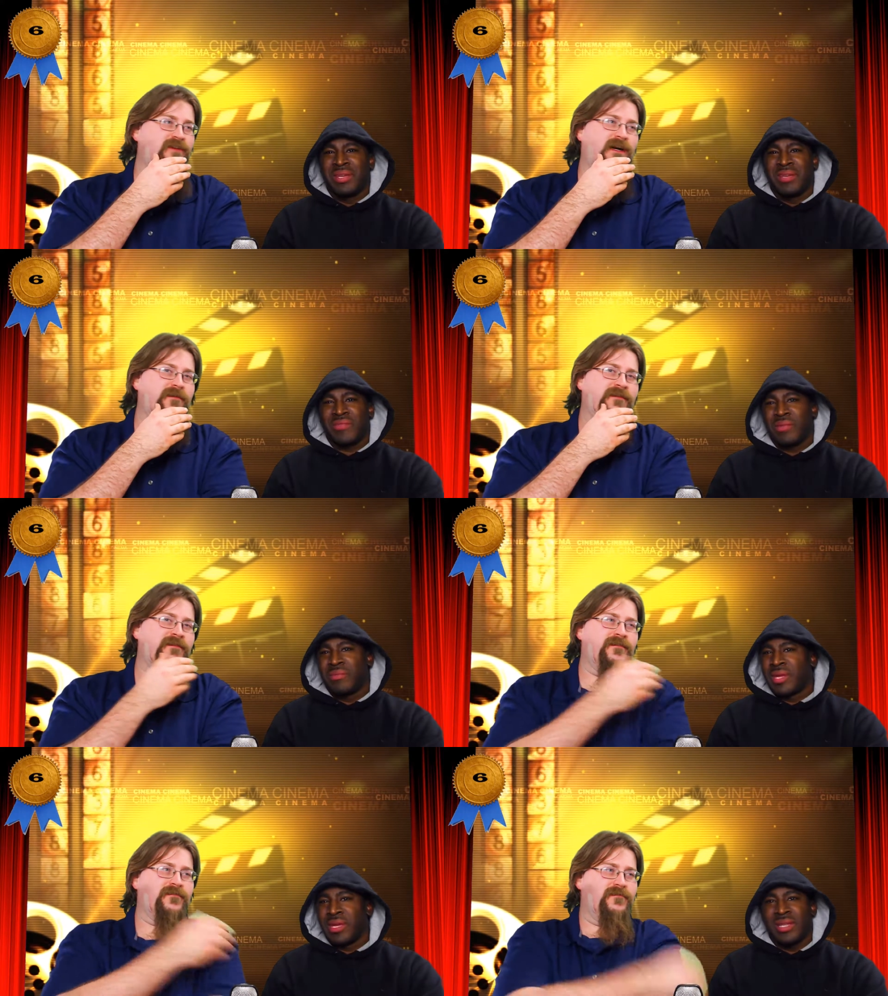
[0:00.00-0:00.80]
Speaker 1: no comedy in
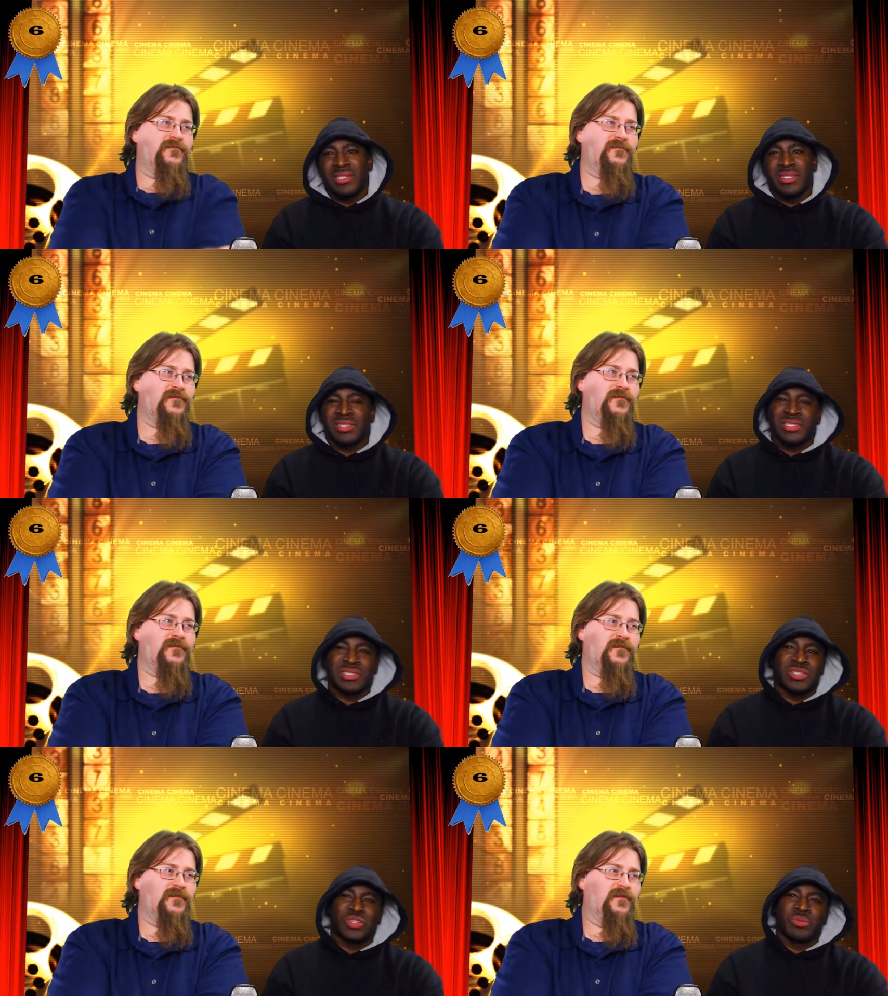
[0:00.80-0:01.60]
there. Man, they just it's
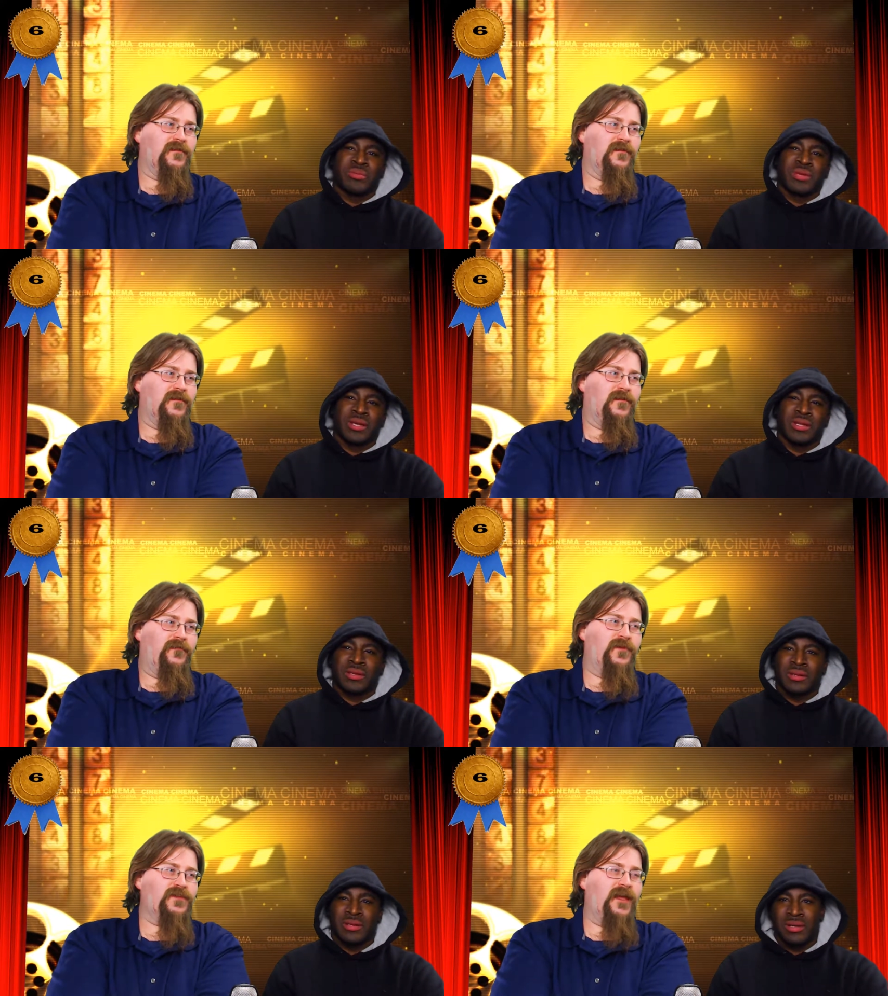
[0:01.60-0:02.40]
stupid, man.
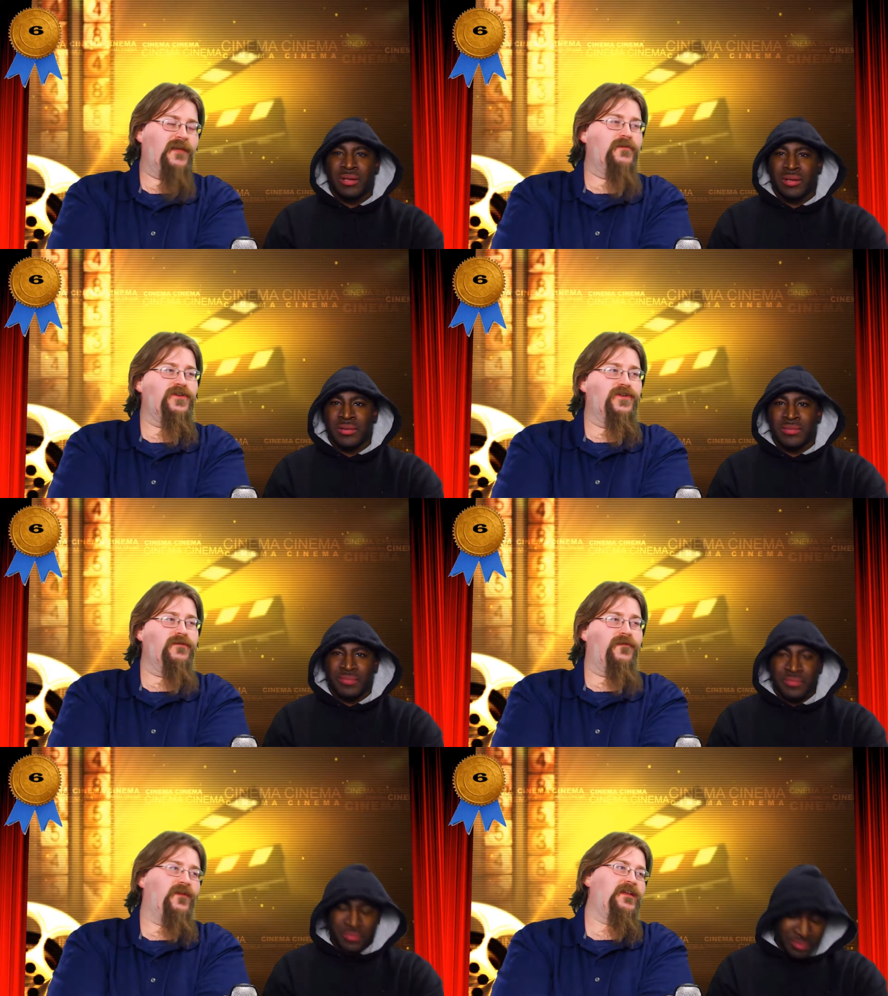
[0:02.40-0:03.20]
Speaker 2: There's an element um, or two
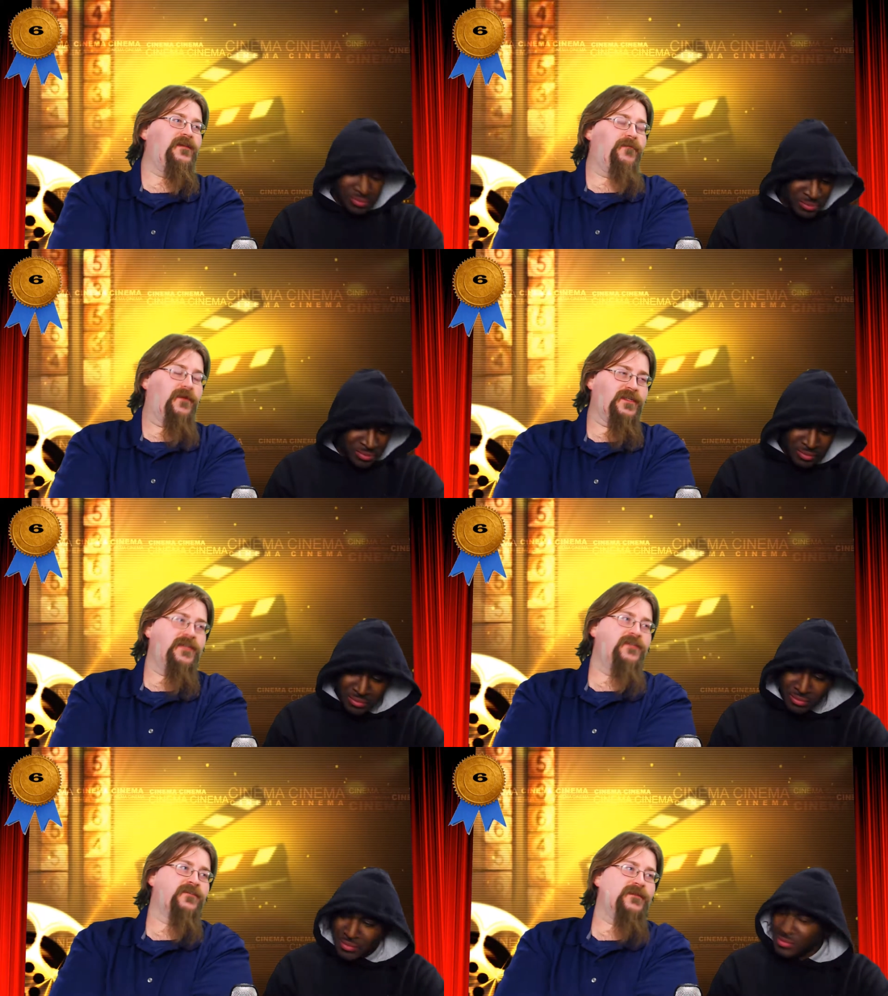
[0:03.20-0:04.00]
of funny parts in
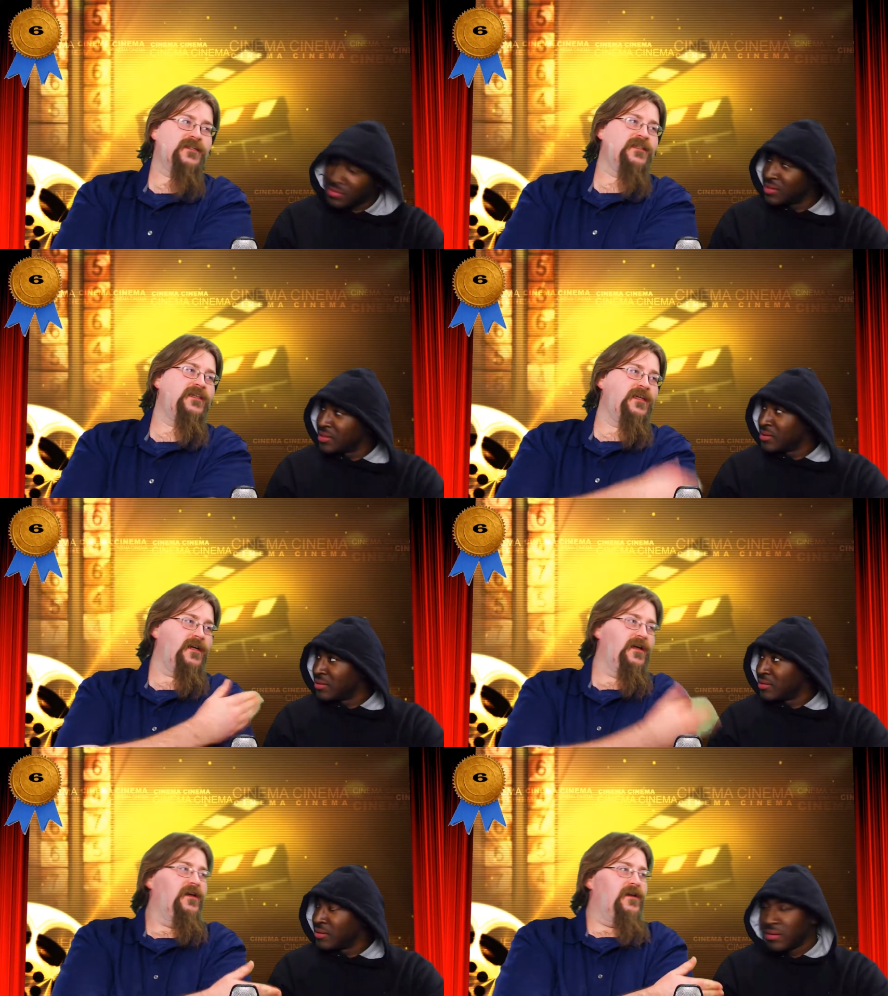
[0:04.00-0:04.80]
there, especially the uh,
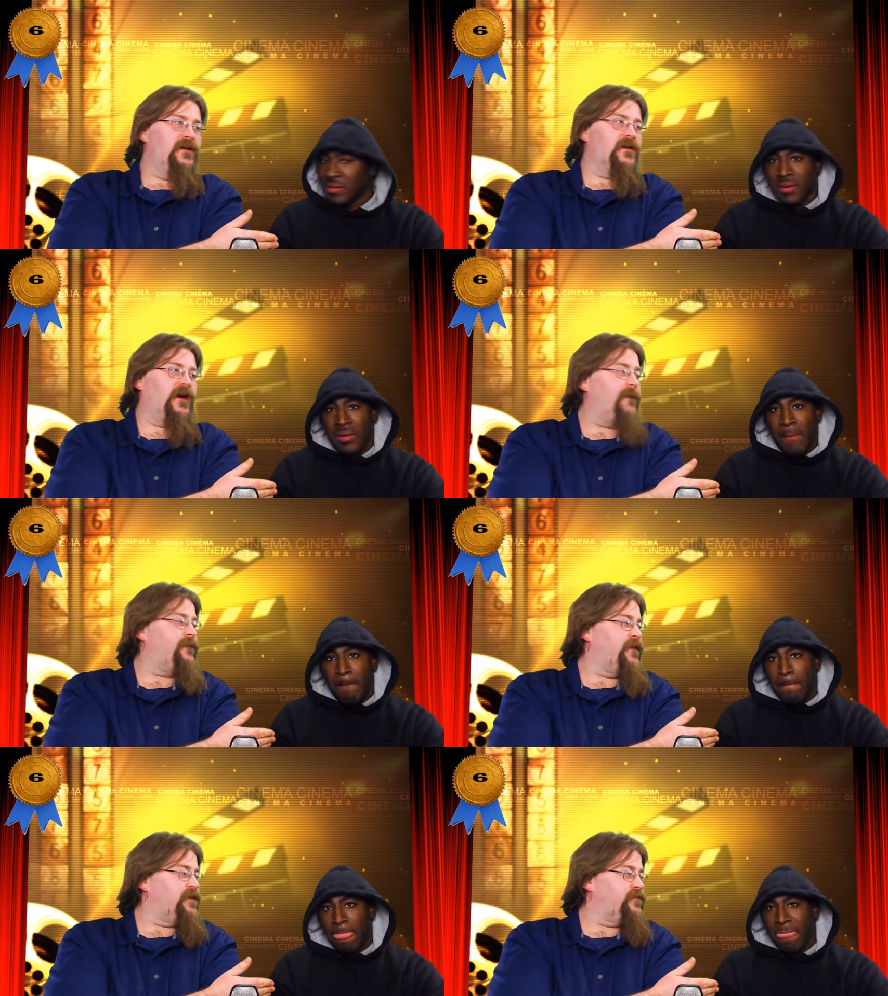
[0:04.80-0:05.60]
cop
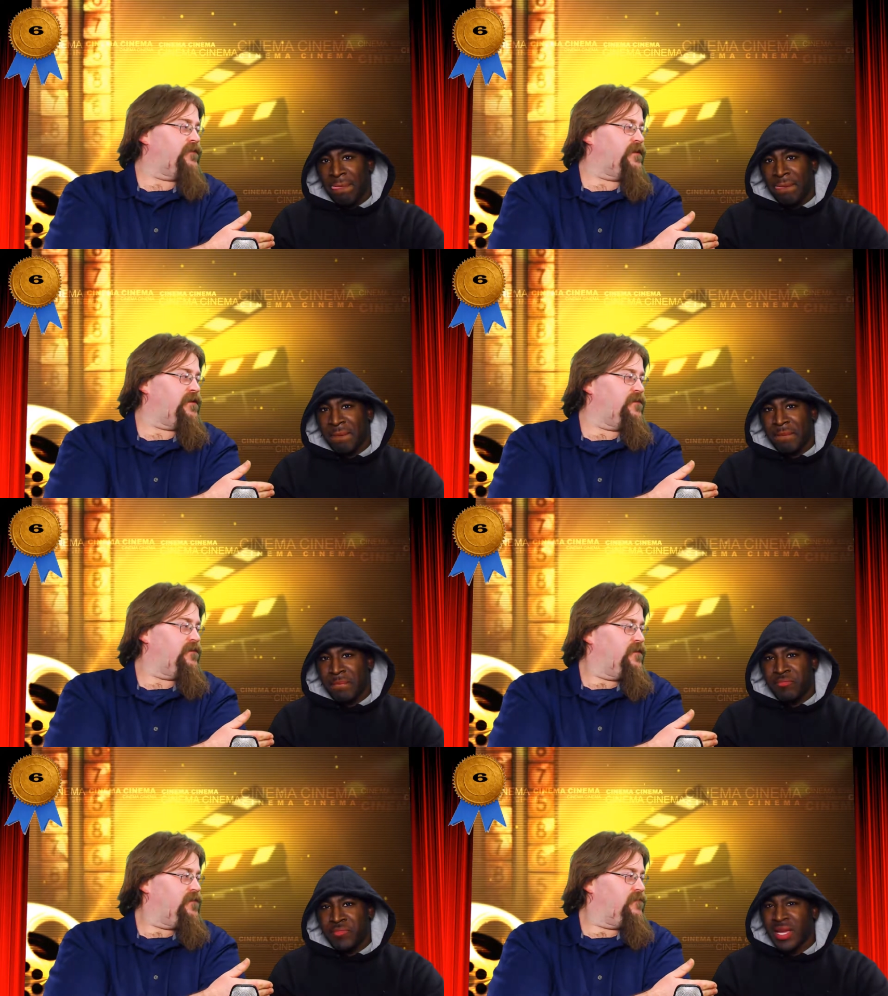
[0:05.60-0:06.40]
friend or the.
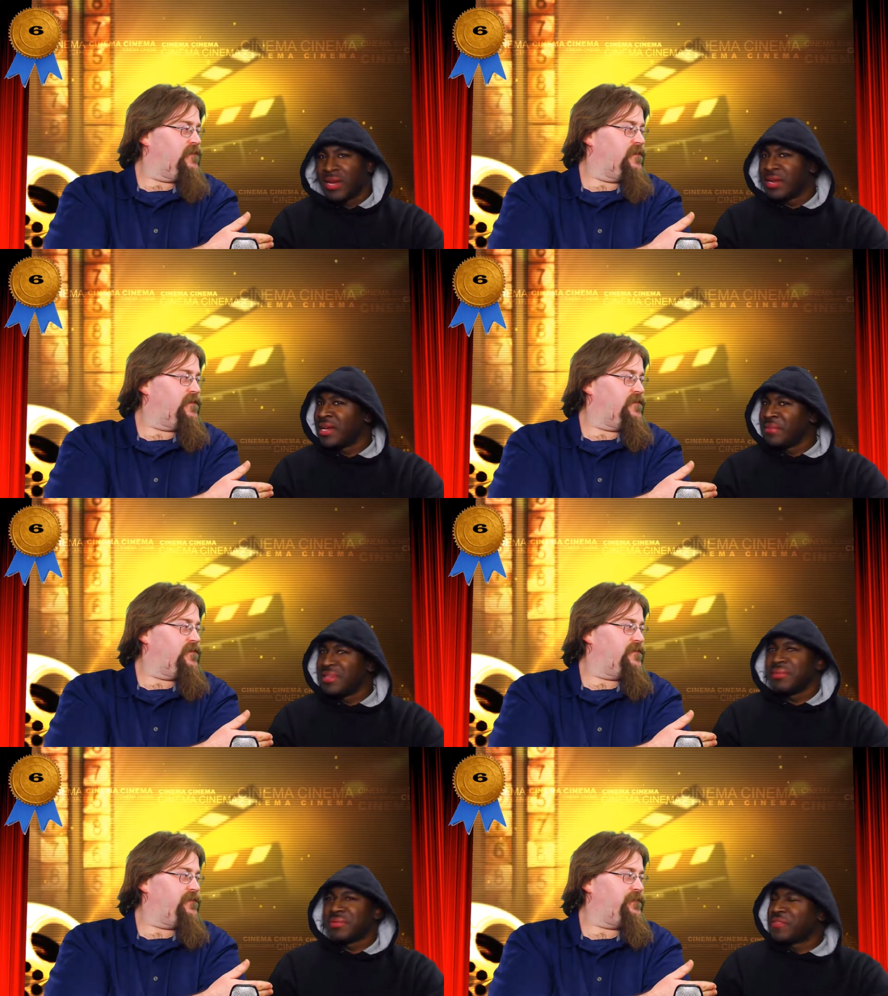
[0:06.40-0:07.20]
Speaker 1: Yeah, remember? I mean,
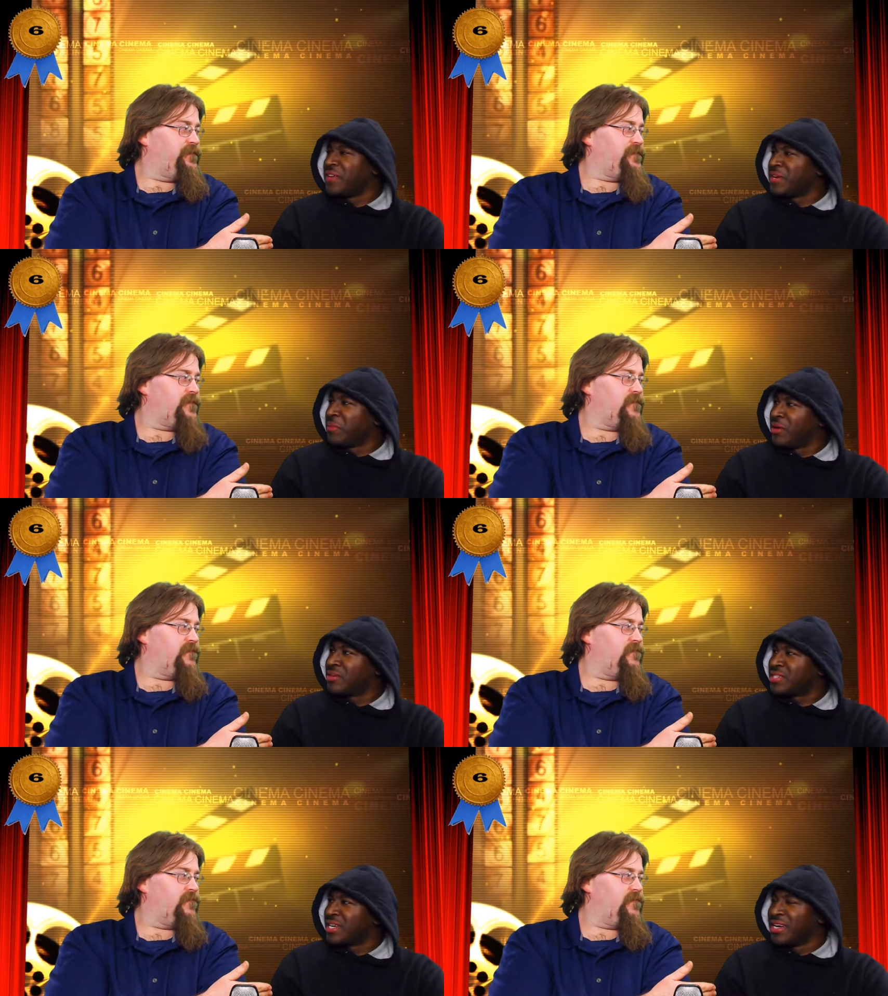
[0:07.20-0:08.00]
there were some funny parts, yeah,